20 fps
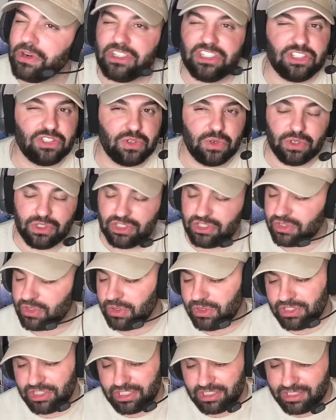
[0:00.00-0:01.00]
Gorgeous, gorgeous,
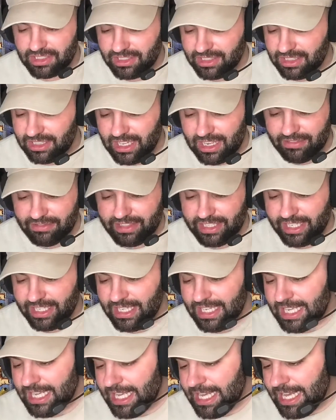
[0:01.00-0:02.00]
gorgeous. Loved it.
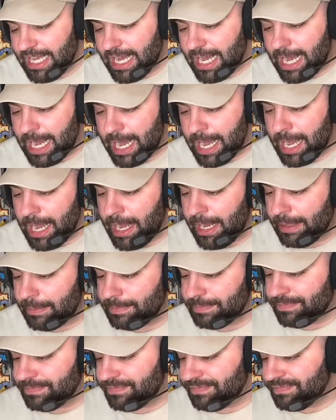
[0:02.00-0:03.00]

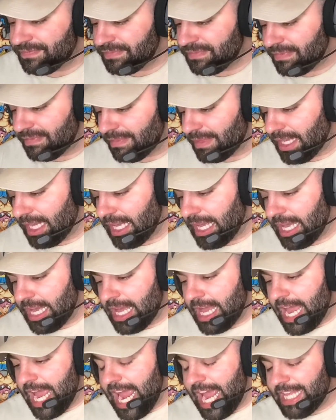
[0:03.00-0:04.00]
And
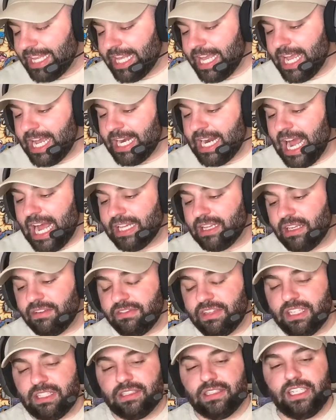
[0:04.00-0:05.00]
then I
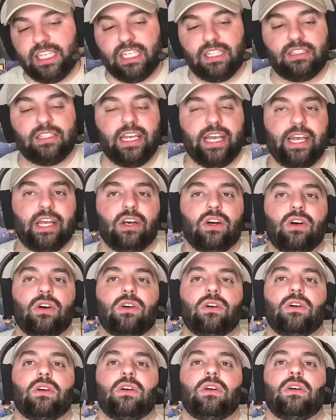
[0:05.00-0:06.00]
love the
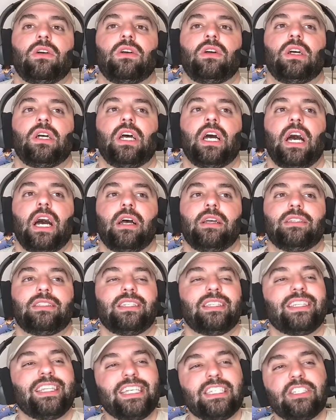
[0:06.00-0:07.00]
detail.
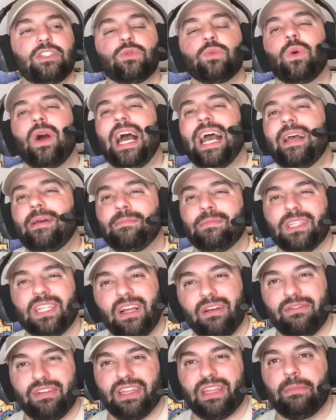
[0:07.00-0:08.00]
This is why I'm
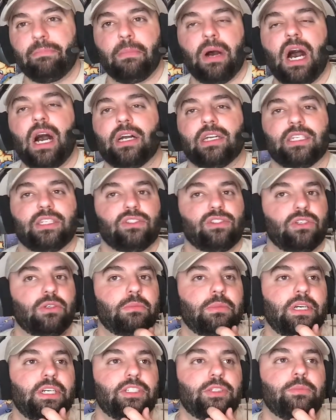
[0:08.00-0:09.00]
loving the manga
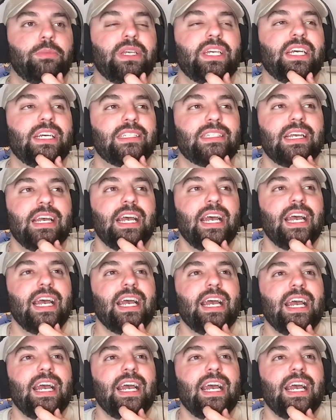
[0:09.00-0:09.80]
so much, because